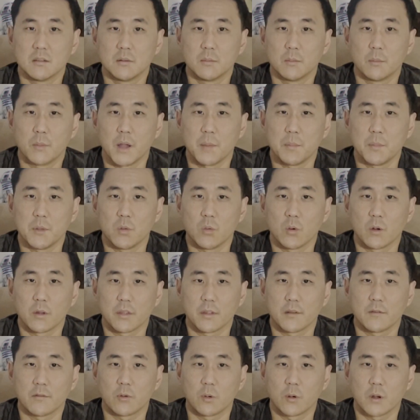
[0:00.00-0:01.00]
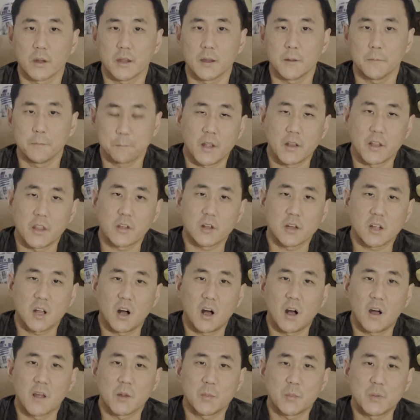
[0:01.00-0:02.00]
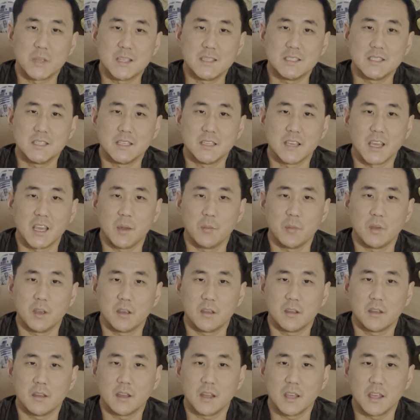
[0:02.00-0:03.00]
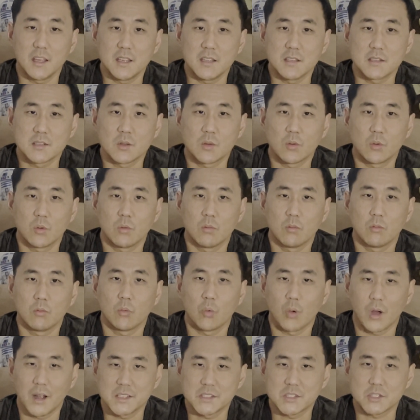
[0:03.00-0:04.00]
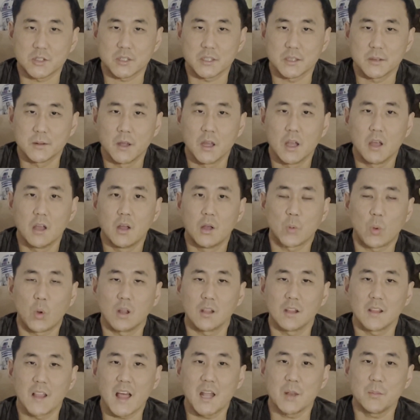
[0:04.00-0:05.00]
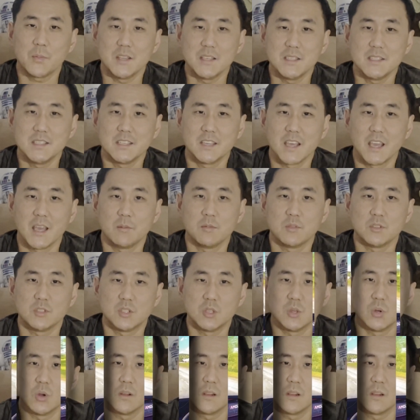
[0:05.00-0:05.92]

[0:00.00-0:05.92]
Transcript: might be worth it for you. Another con of PC gaming is widescreen. While a lot of PC games do